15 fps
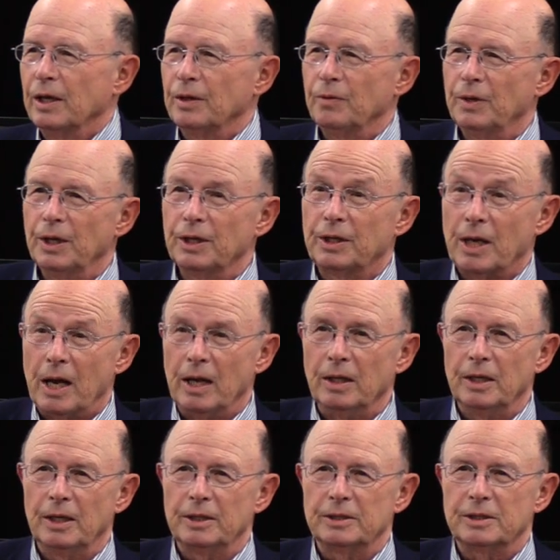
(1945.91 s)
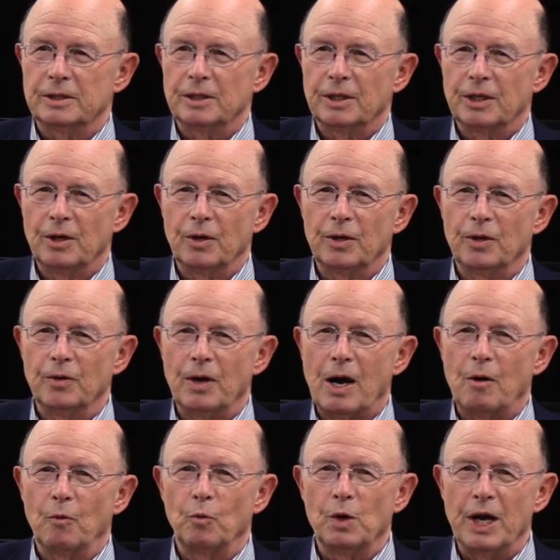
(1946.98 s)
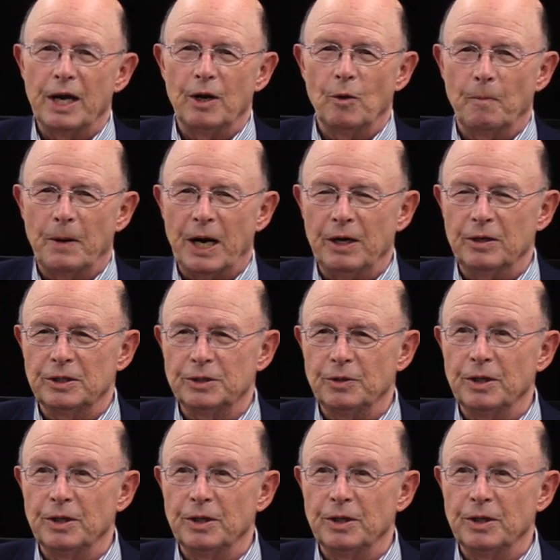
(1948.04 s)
you didn't tell us, you know, you're our NATO partners,